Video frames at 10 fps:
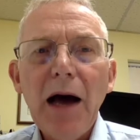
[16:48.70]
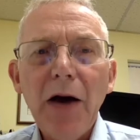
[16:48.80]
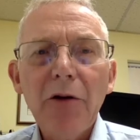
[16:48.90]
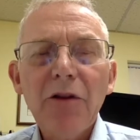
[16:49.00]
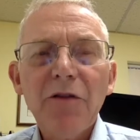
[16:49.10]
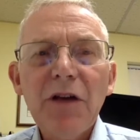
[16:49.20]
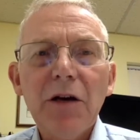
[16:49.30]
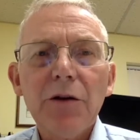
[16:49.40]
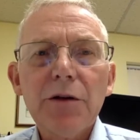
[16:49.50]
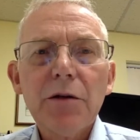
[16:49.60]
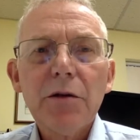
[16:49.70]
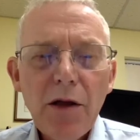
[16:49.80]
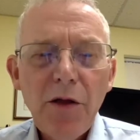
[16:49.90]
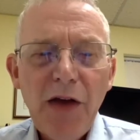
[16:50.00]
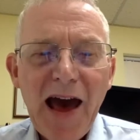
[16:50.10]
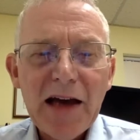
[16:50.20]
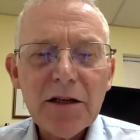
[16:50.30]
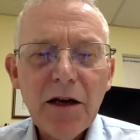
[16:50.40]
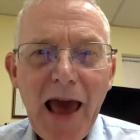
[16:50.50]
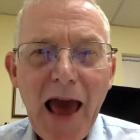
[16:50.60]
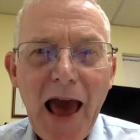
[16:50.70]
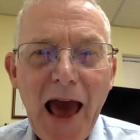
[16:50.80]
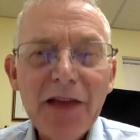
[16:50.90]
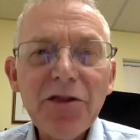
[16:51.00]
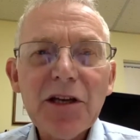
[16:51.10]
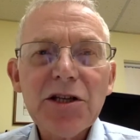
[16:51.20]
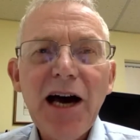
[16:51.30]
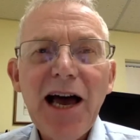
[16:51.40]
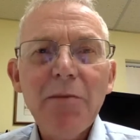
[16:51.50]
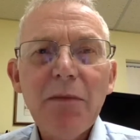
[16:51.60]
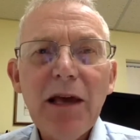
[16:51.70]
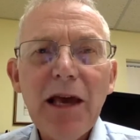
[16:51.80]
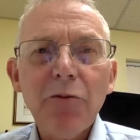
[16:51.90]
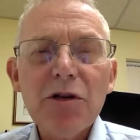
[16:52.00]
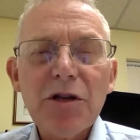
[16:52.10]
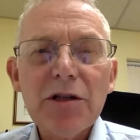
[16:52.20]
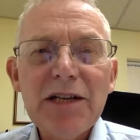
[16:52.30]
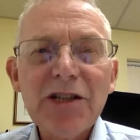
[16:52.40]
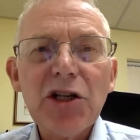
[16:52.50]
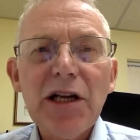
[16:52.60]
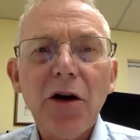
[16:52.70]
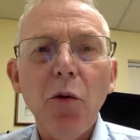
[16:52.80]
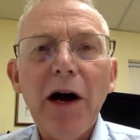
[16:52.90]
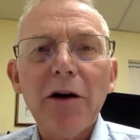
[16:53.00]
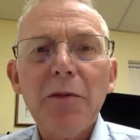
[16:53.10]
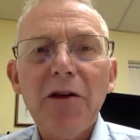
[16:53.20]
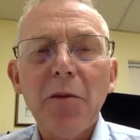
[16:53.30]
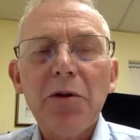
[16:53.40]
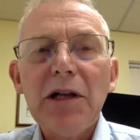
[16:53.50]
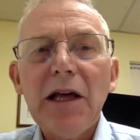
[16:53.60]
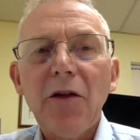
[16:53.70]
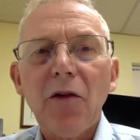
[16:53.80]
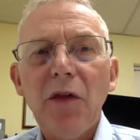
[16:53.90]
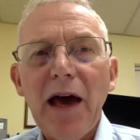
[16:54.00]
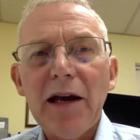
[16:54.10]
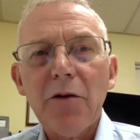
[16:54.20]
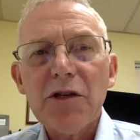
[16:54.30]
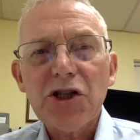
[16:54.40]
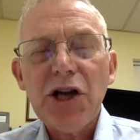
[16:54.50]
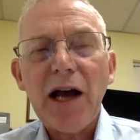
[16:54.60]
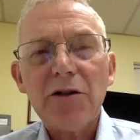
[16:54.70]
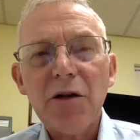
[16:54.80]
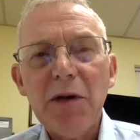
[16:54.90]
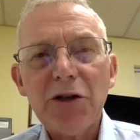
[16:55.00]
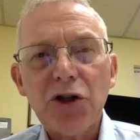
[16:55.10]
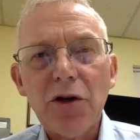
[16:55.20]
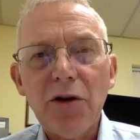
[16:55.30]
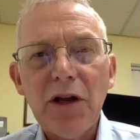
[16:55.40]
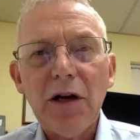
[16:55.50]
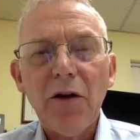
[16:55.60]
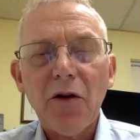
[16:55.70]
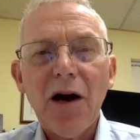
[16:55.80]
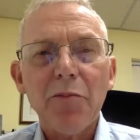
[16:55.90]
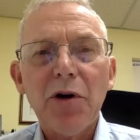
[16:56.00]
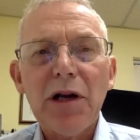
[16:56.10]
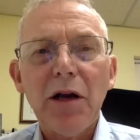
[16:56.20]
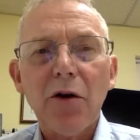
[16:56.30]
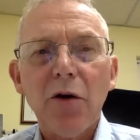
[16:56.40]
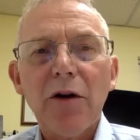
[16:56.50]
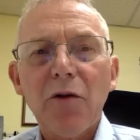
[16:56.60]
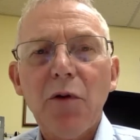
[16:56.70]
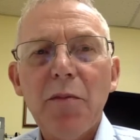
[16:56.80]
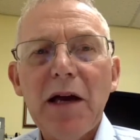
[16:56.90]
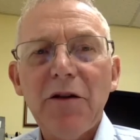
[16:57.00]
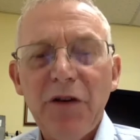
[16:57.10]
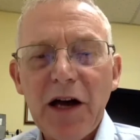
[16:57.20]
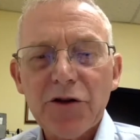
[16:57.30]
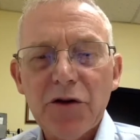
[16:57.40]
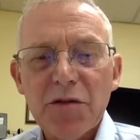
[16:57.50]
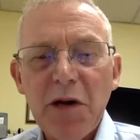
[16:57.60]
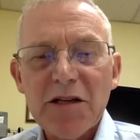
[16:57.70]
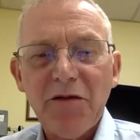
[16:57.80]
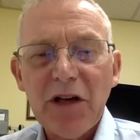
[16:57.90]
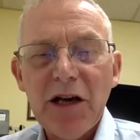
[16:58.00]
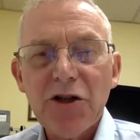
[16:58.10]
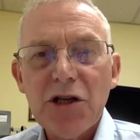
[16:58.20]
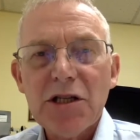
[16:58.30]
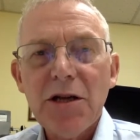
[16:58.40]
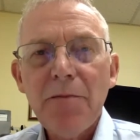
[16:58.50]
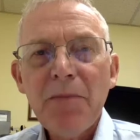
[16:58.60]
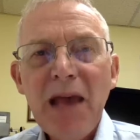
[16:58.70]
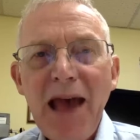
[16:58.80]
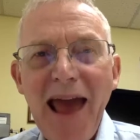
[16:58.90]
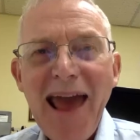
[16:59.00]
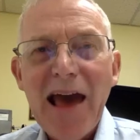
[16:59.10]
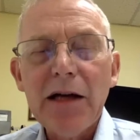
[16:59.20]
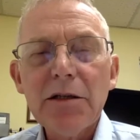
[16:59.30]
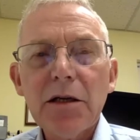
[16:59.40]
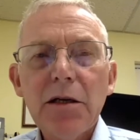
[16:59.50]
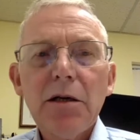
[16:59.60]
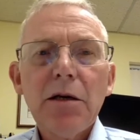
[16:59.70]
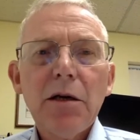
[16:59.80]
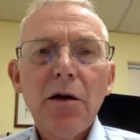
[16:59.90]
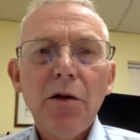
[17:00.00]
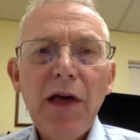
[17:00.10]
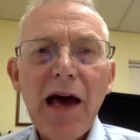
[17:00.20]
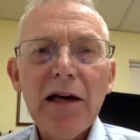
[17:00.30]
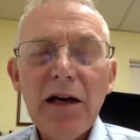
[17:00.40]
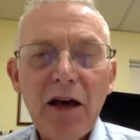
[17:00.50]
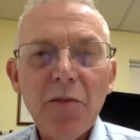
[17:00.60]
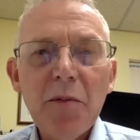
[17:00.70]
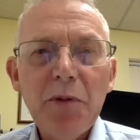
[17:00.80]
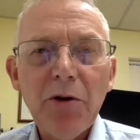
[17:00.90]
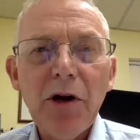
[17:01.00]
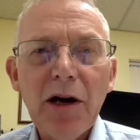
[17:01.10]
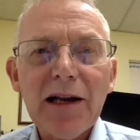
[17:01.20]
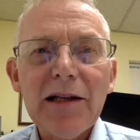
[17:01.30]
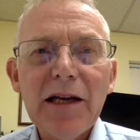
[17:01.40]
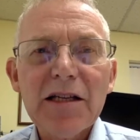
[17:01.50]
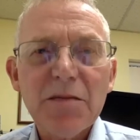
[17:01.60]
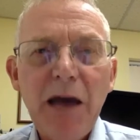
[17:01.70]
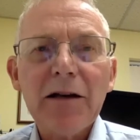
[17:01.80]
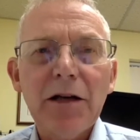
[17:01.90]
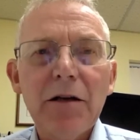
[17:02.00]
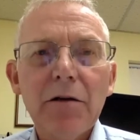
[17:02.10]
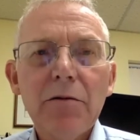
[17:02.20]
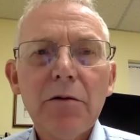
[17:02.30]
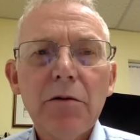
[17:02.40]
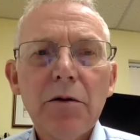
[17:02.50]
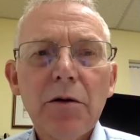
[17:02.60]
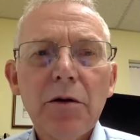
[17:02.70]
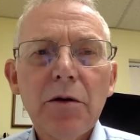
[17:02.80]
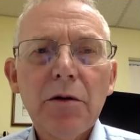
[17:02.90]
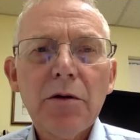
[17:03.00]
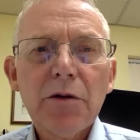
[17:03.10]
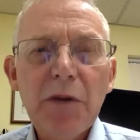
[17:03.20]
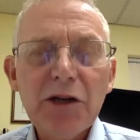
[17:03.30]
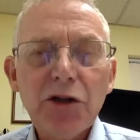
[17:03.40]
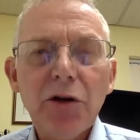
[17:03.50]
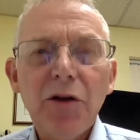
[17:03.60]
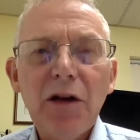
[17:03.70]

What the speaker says: out in the field, that at the time it was initially acquired by the police, that it was checked to make sure that it is operating in accordance with manufacturer's specifications, and that it has been periodically inspected to make sure that